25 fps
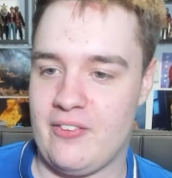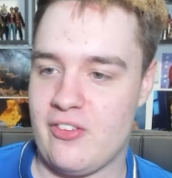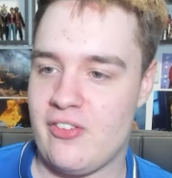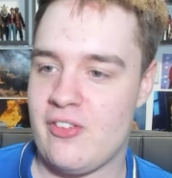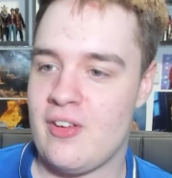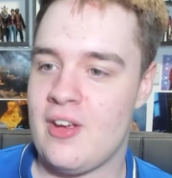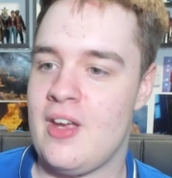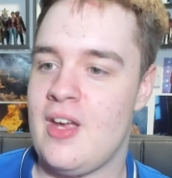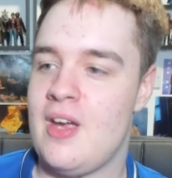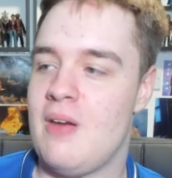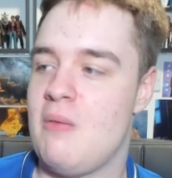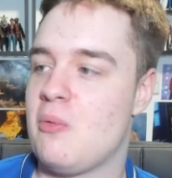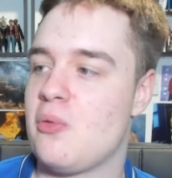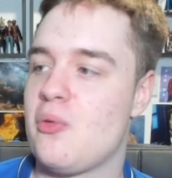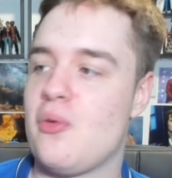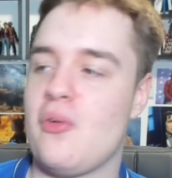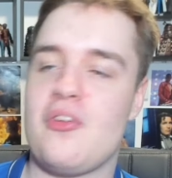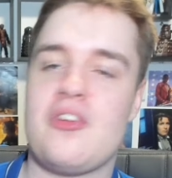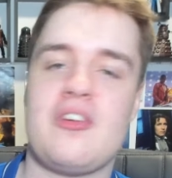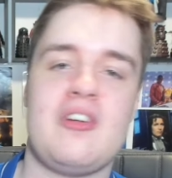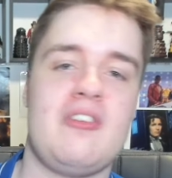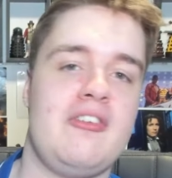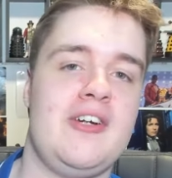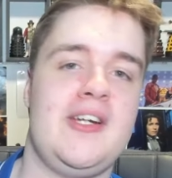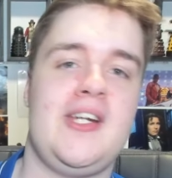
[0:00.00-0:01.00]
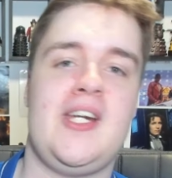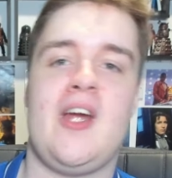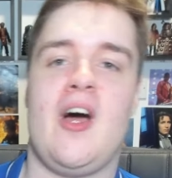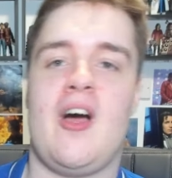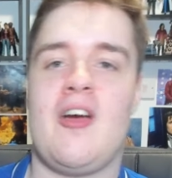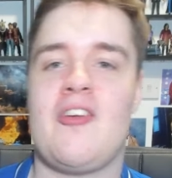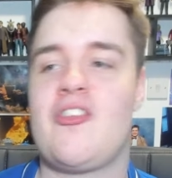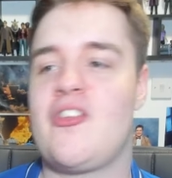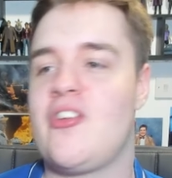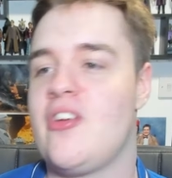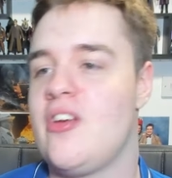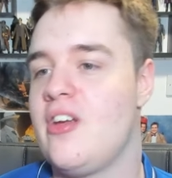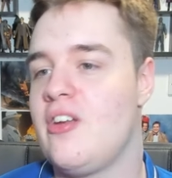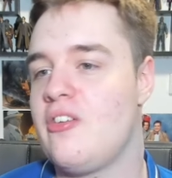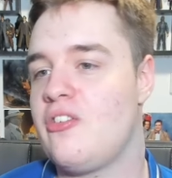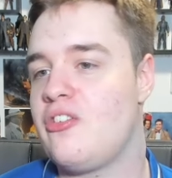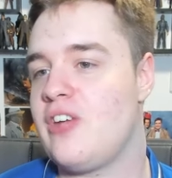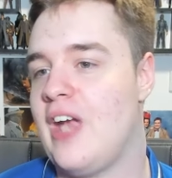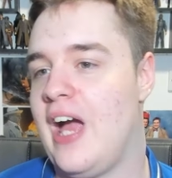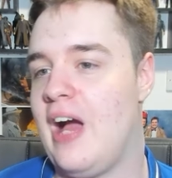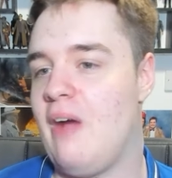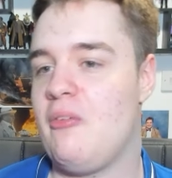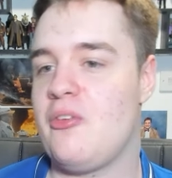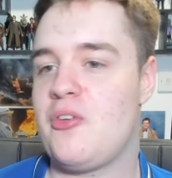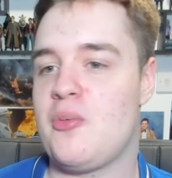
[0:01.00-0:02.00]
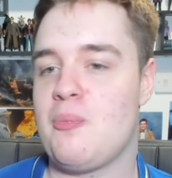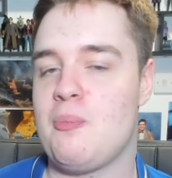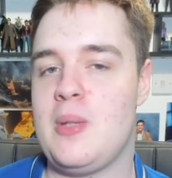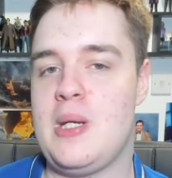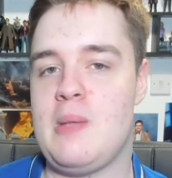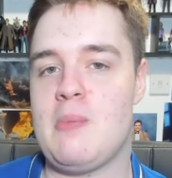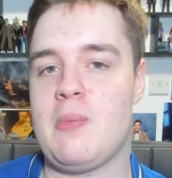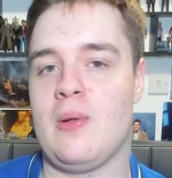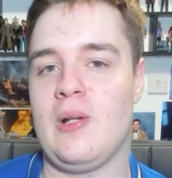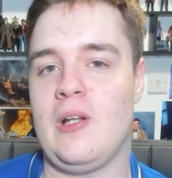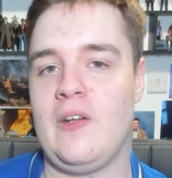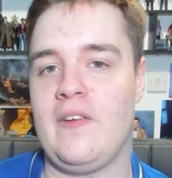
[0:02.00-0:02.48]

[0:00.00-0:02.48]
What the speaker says: It was also really nice to chat with some people